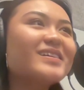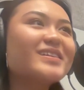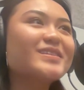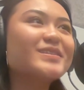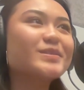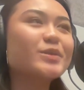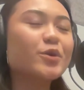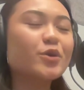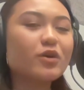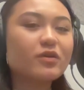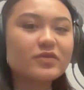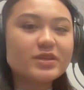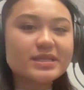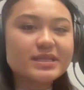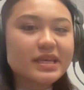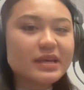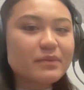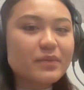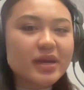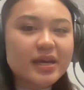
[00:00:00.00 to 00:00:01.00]
And so,
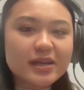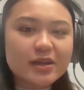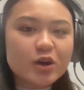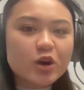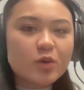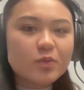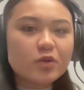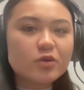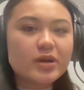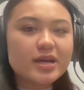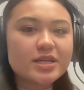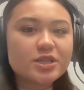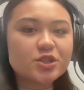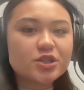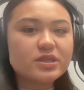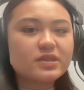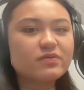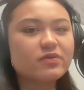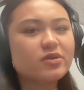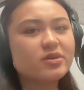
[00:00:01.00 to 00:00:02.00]
obviously, media
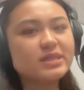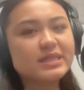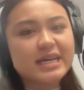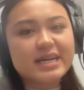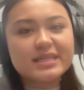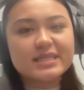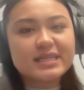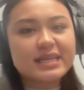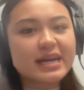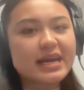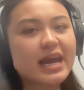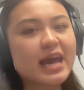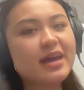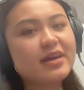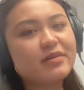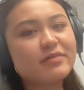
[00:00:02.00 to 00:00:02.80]
operations for a day to day